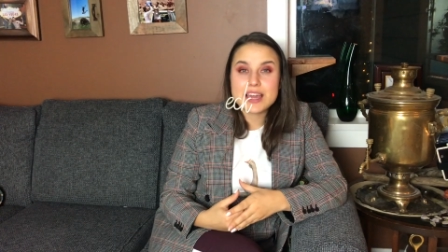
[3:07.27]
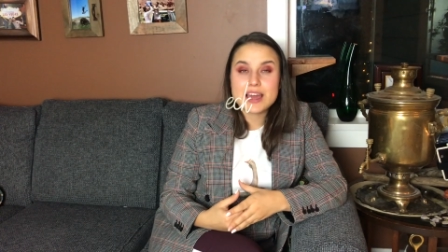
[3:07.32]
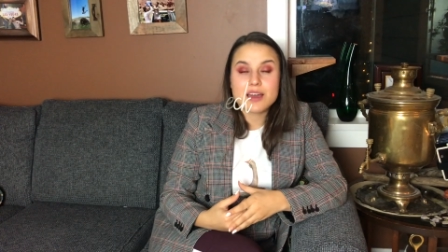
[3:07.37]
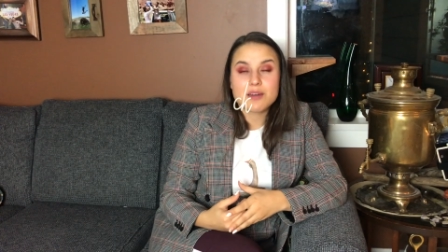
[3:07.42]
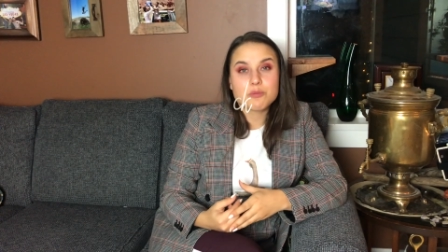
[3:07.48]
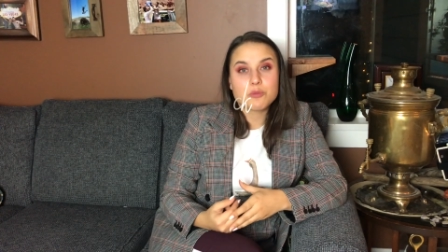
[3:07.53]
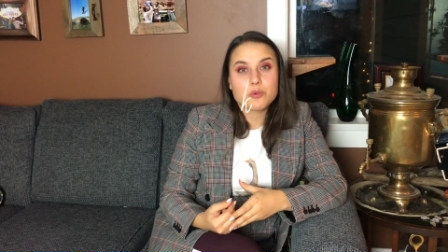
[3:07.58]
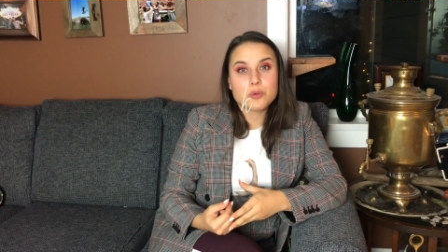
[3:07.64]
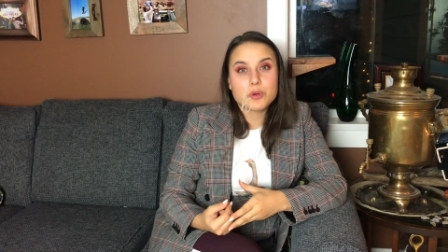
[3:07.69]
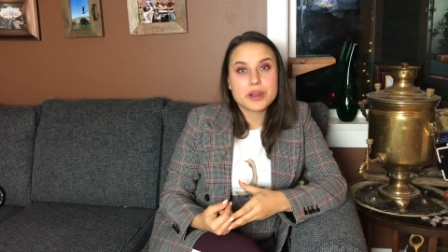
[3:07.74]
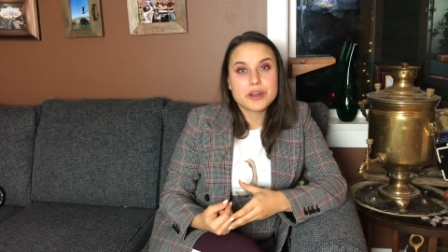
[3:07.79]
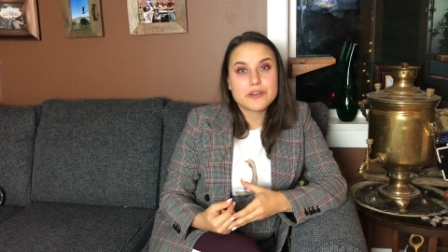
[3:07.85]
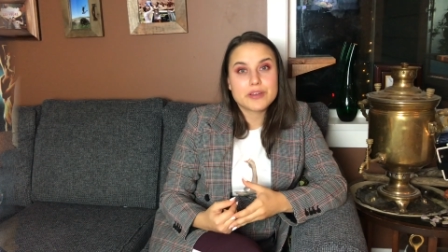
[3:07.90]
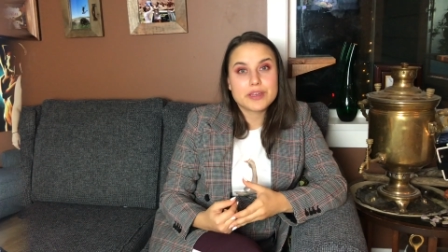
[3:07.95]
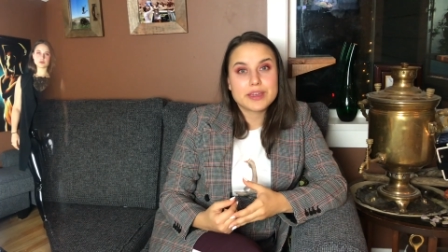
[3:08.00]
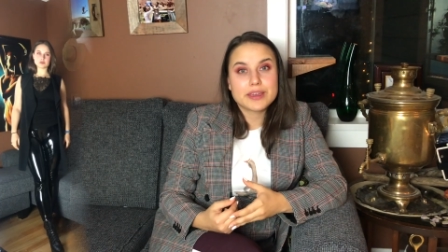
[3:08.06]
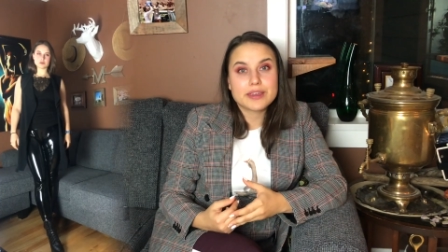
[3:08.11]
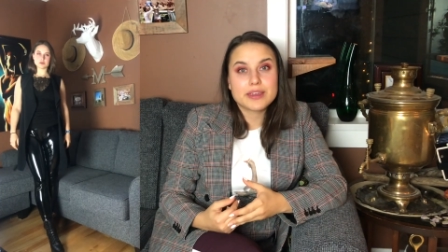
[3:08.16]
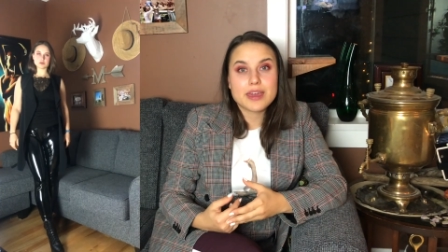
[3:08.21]
I'm
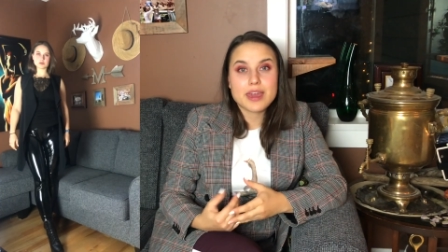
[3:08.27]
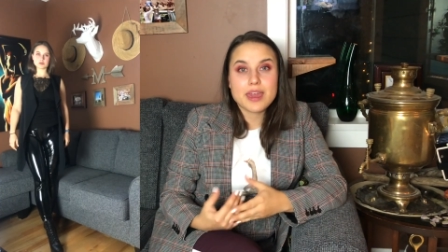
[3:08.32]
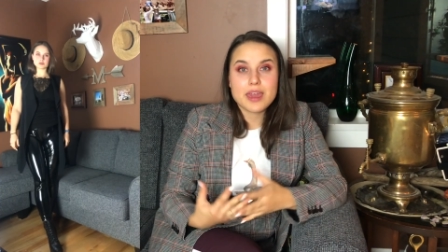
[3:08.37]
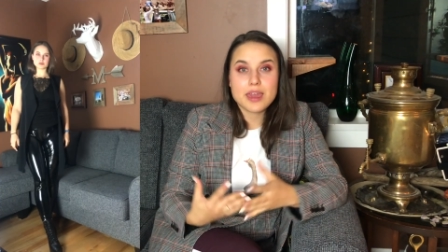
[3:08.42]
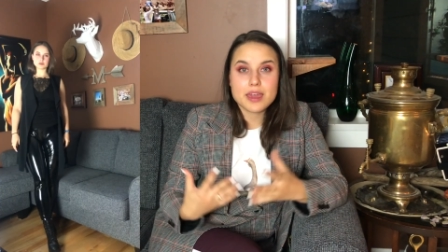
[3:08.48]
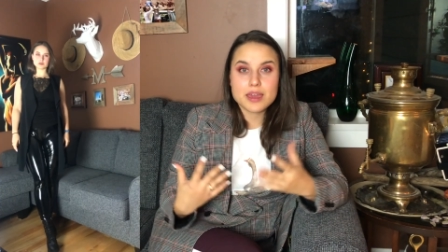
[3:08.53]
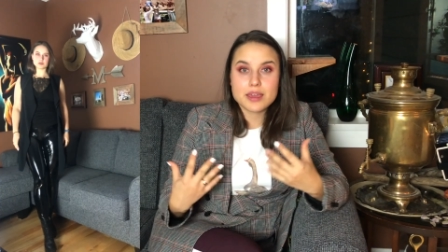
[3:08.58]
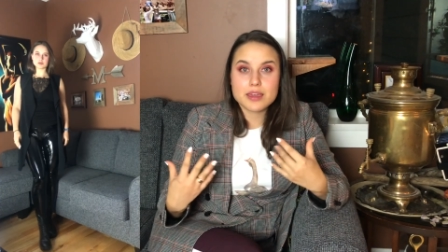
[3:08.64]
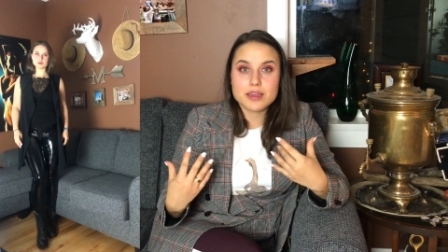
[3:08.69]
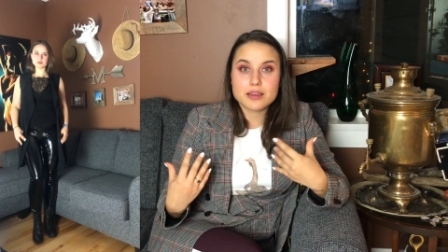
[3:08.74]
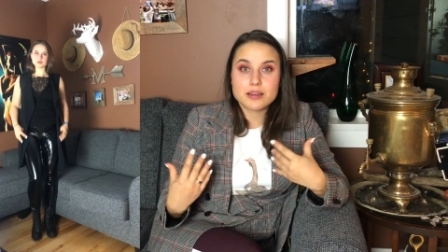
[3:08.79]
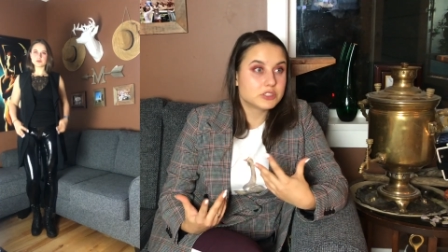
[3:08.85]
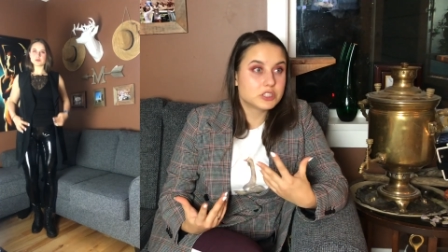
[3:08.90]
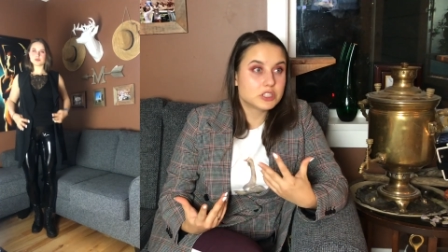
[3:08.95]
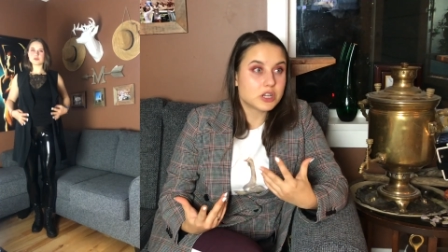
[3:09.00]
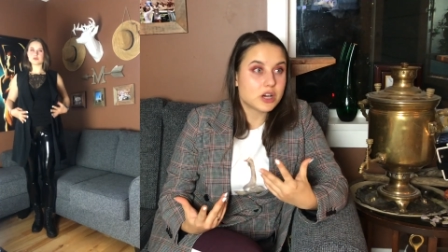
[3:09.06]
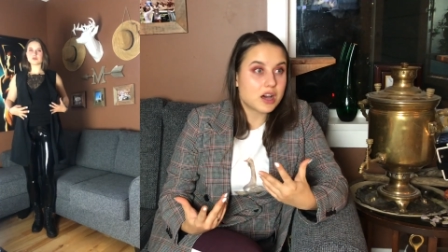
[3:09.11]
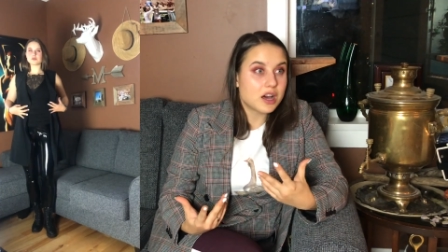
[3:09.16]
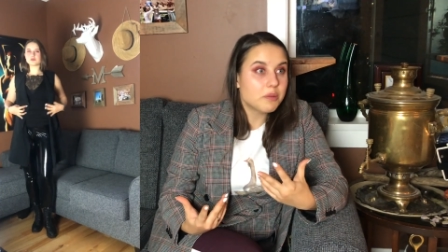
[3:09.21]
wearing a
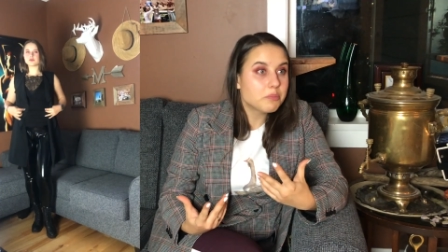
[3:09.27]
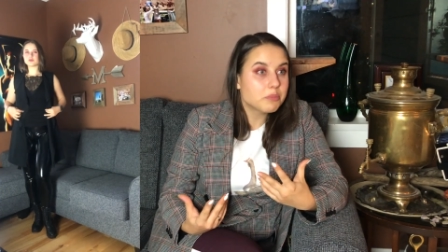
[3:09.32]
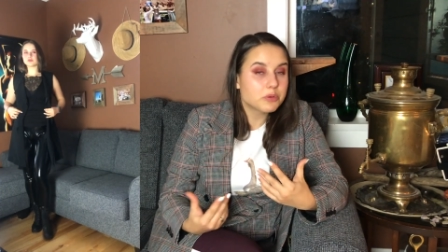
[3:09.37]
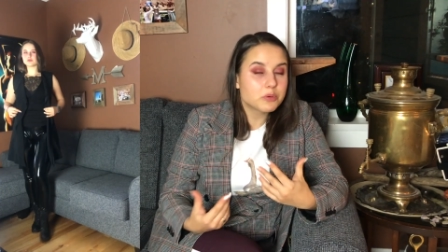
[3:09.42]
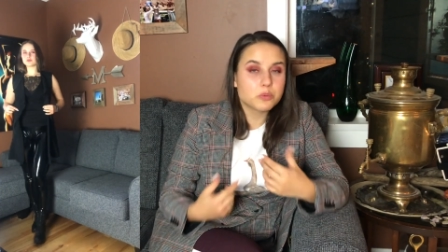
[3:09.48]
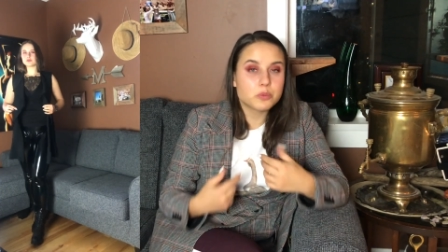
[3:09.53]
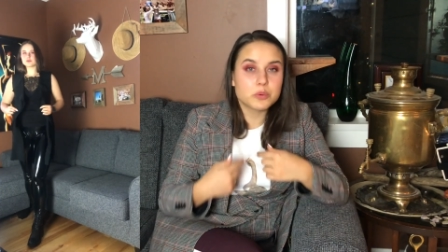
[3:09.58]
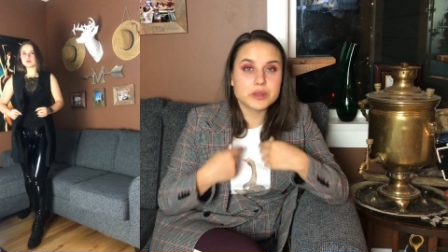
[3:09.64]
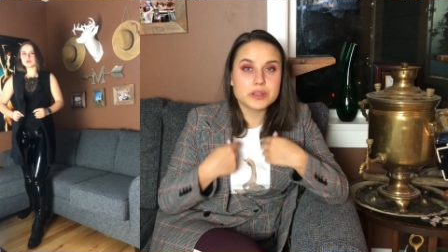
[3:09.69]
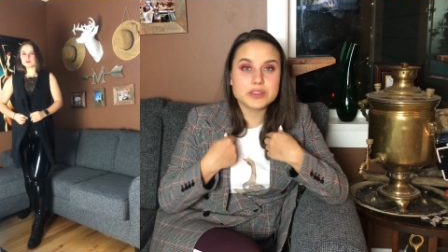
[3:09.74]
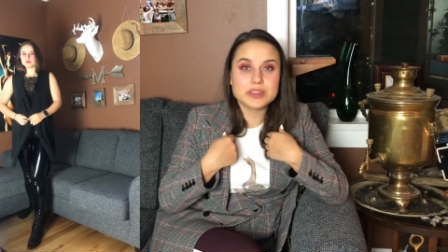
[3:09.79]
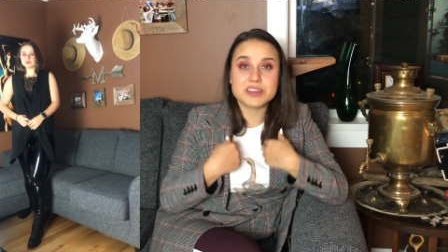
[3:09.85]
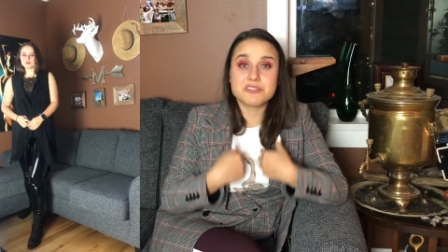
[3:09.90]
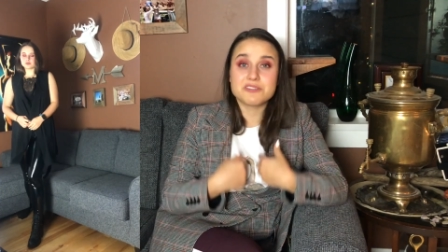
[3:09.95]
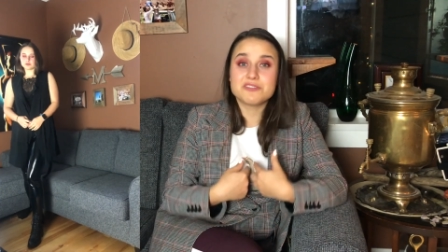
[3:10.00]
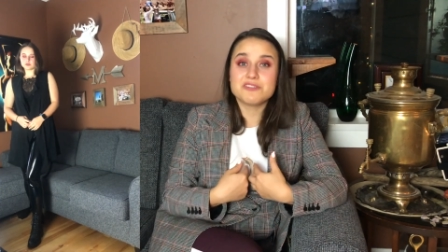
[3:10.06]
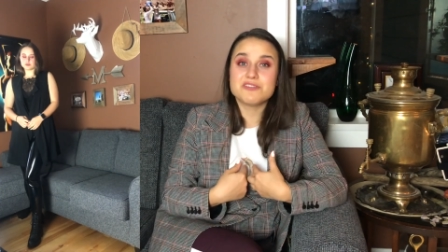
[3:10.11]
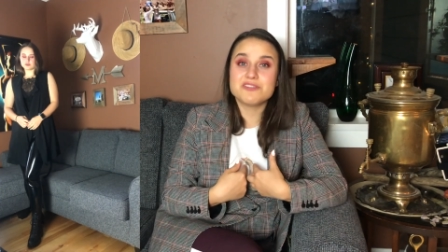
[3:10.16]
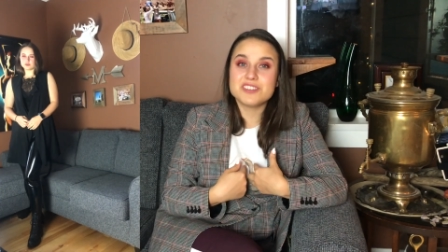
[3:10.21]
top with
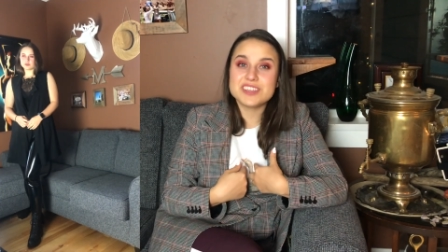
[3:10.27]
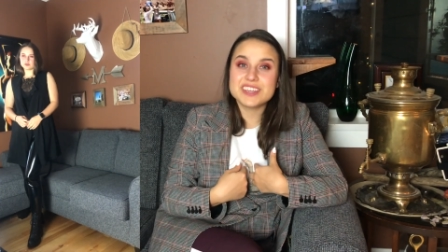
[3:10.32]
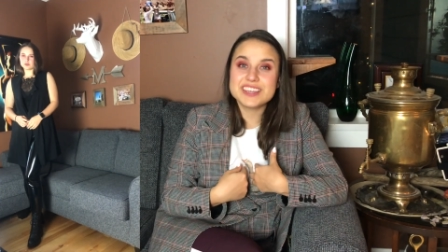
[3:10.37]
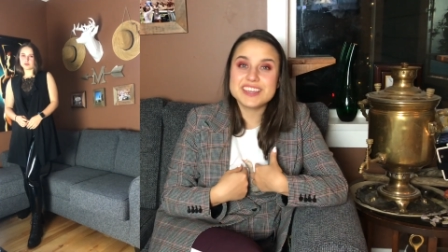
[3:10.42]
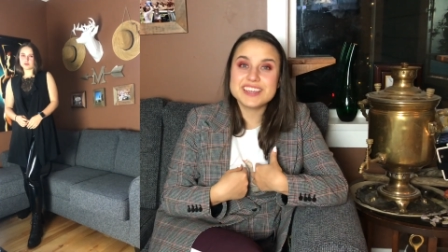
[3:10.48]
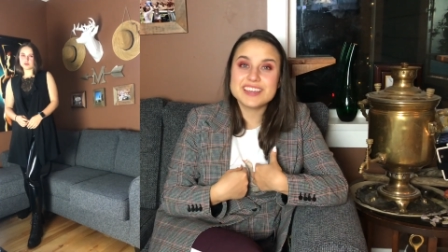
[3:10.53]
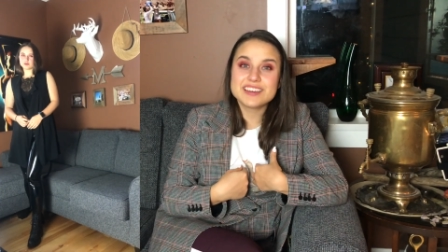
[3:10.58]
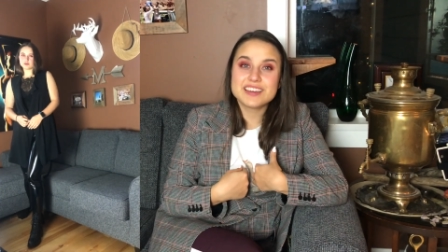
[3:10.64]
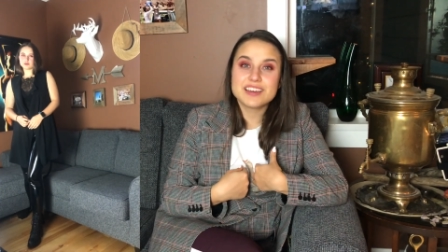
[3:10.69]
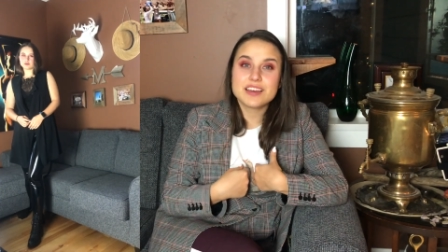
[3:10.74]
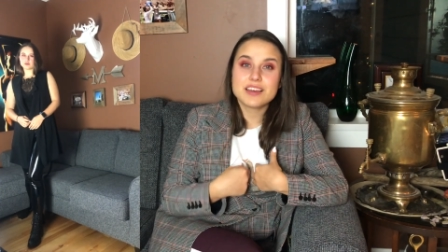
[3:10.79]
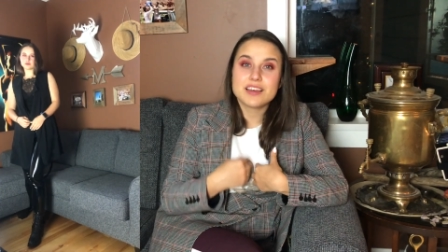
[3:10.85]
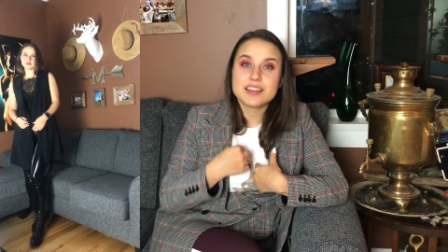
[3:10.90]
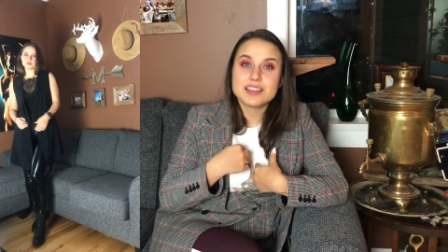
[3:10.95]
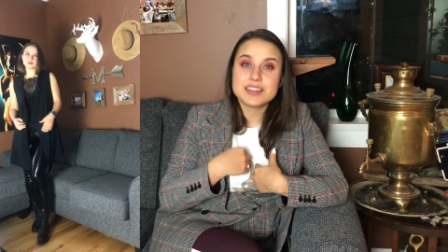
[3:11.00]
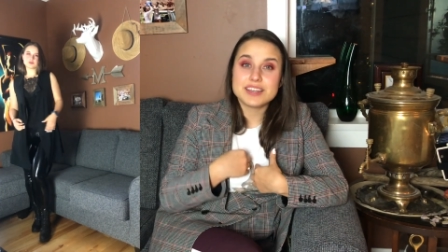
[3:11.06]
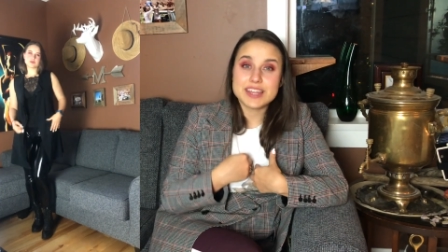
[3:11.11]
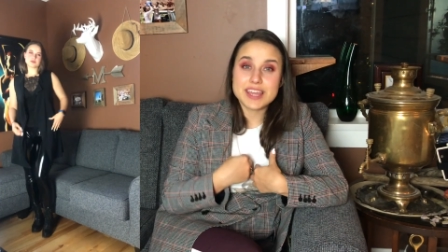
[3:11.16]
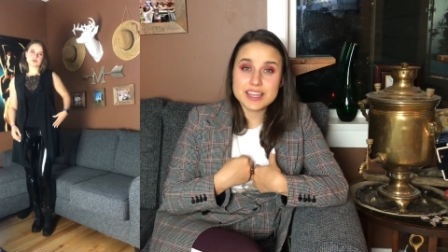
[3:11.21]
a V
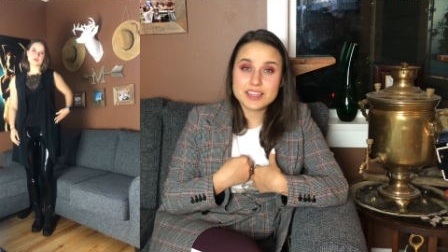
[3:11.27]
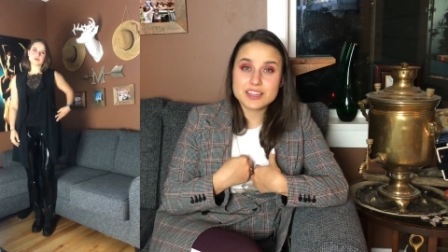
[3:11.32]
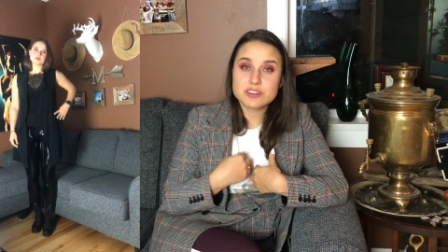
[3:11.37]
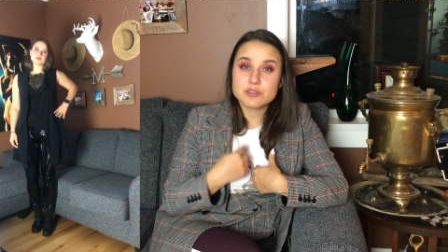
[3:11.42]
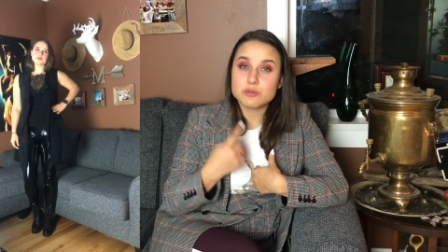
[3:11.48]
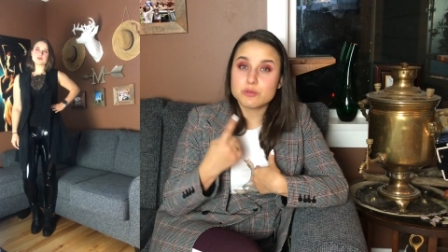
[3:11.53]
neck,